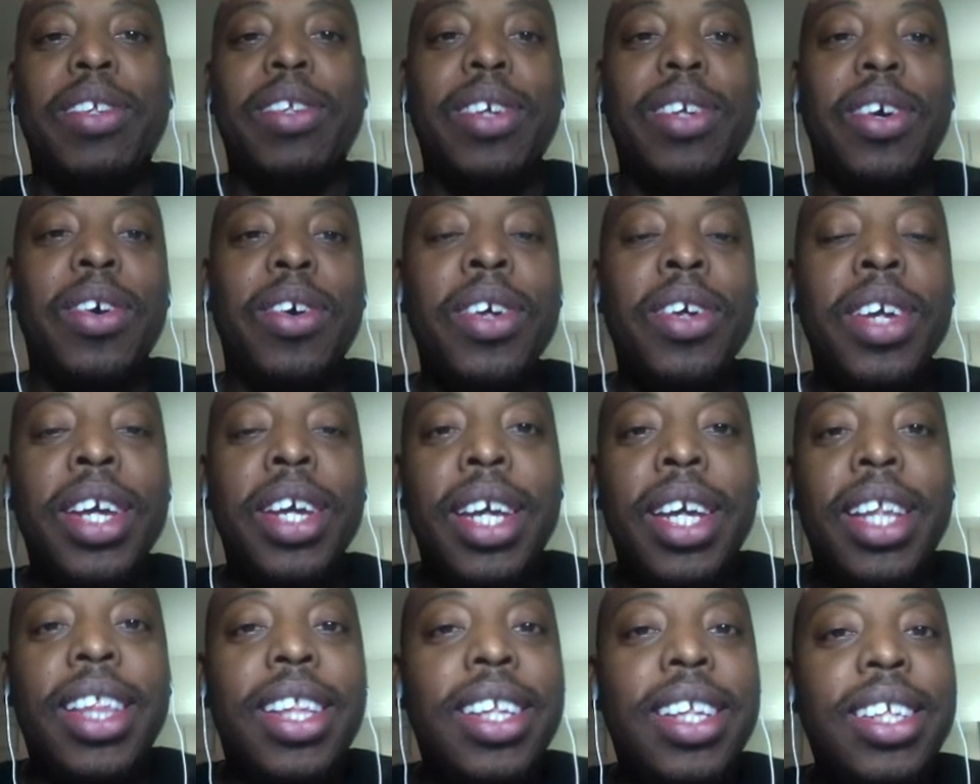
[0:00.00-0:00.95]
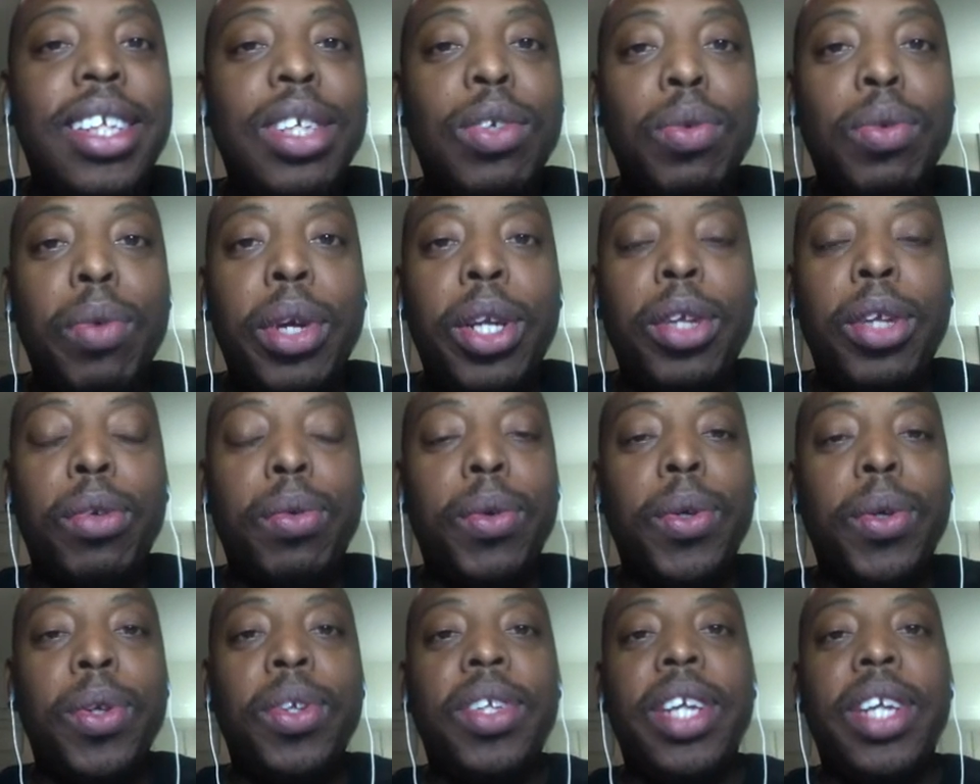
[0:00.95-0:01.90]
So this is one of the
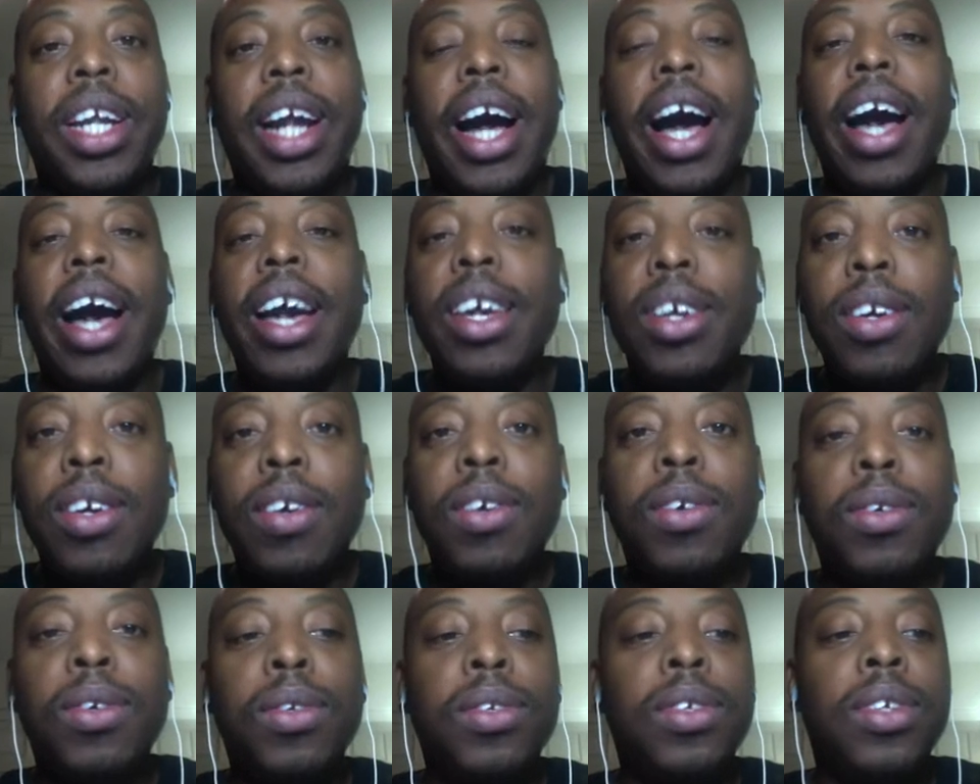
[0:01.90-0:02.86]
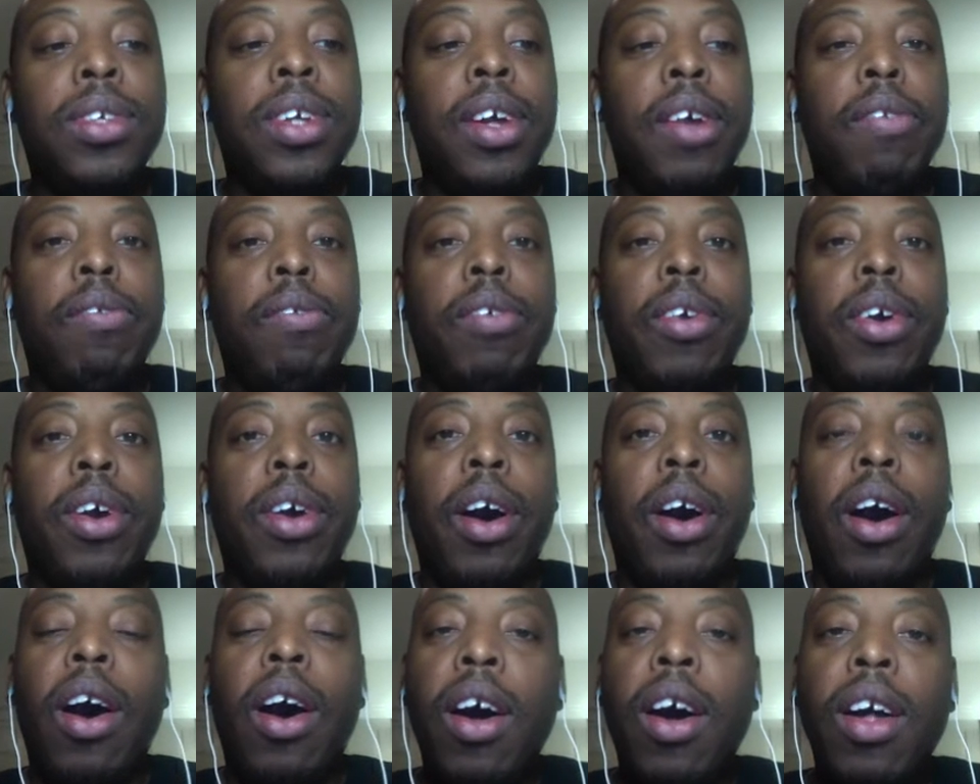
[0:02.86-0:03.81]
rules that I use for
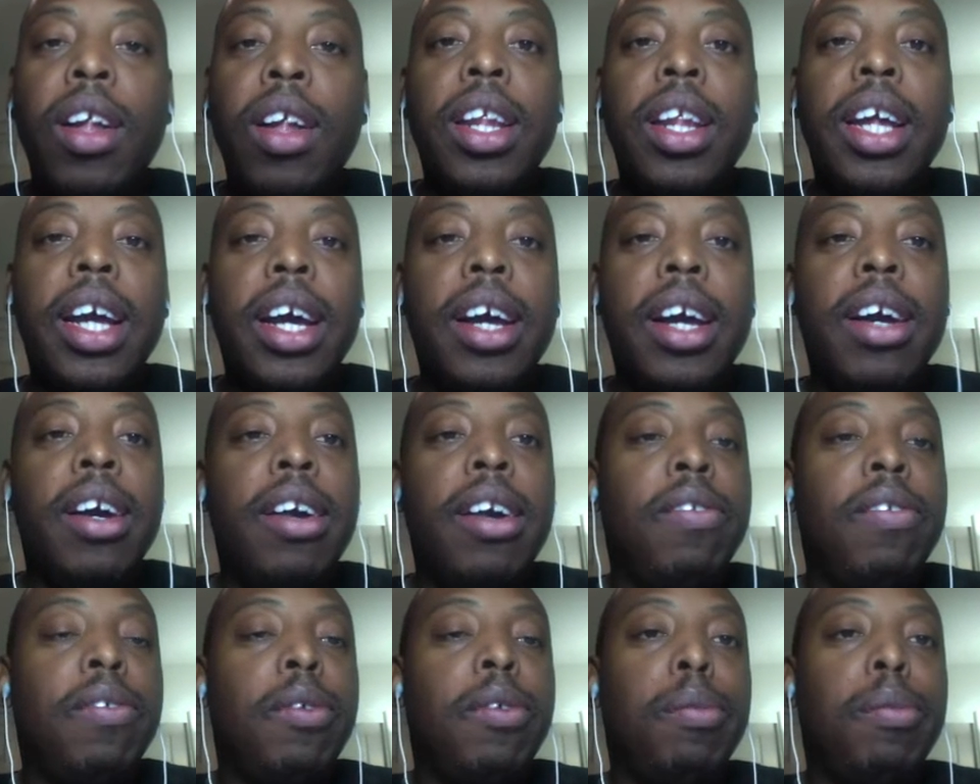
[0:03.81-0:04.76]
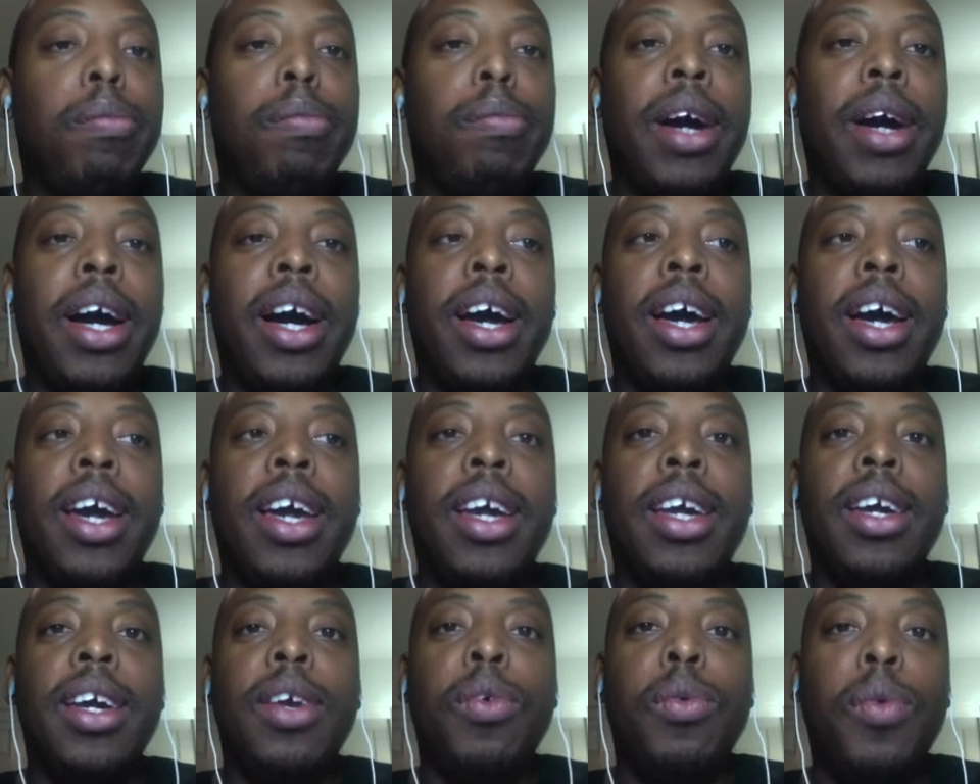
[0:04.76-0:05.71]
all of
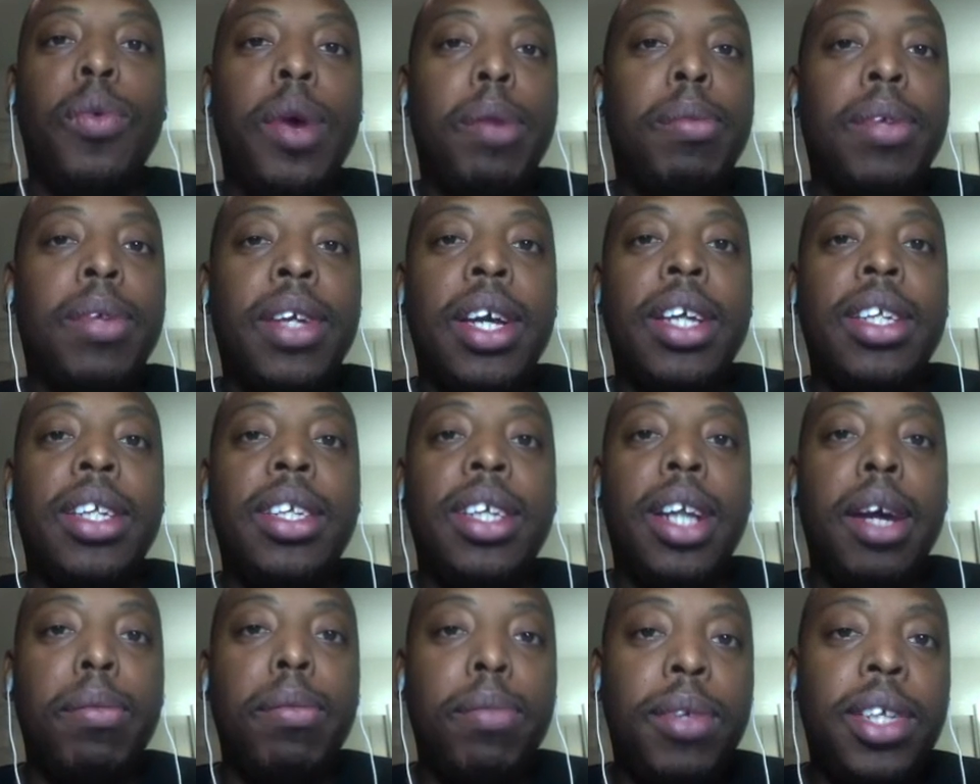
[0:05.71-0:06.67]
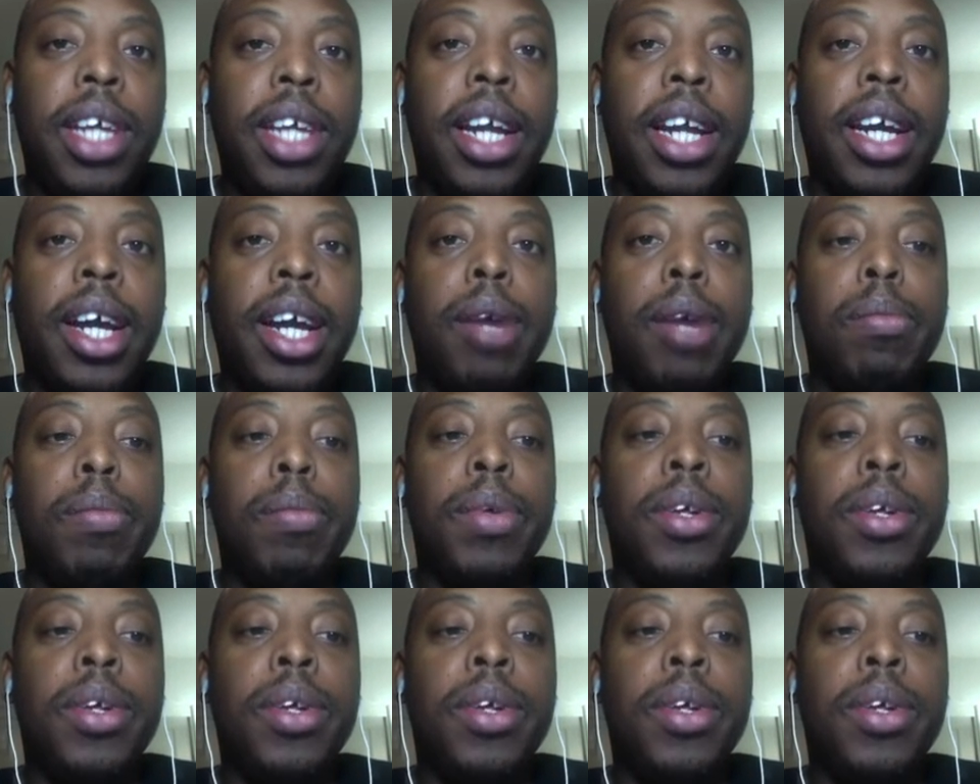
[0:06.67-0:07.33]
my websites that I'm setting up.